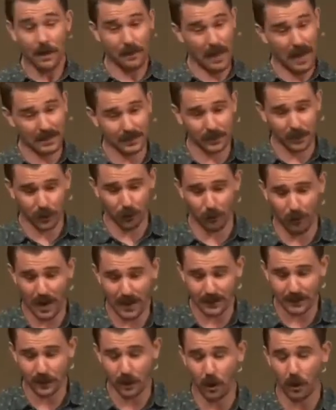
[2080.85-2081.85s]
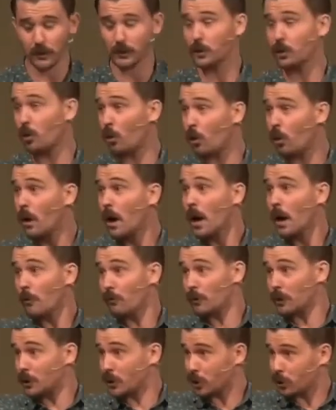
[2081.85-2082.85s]
That's a grace. God's law
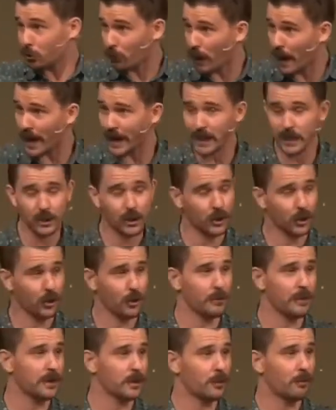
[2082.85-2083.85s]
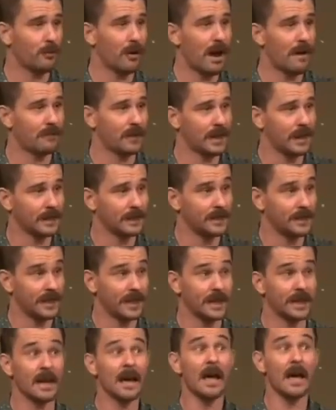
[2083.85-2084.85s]
restrains human depravity and
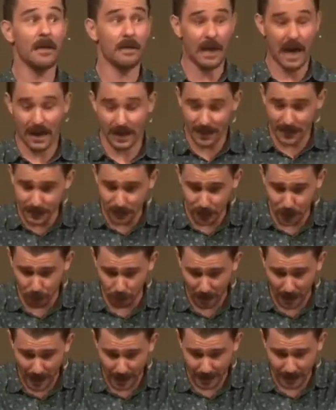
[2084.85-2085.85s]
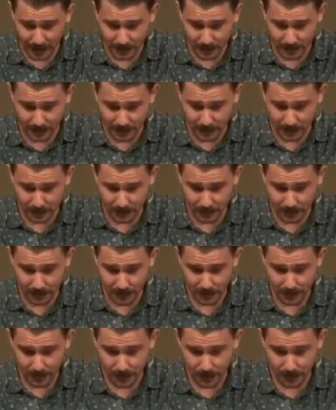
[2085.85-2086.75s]
sin. That is a grace.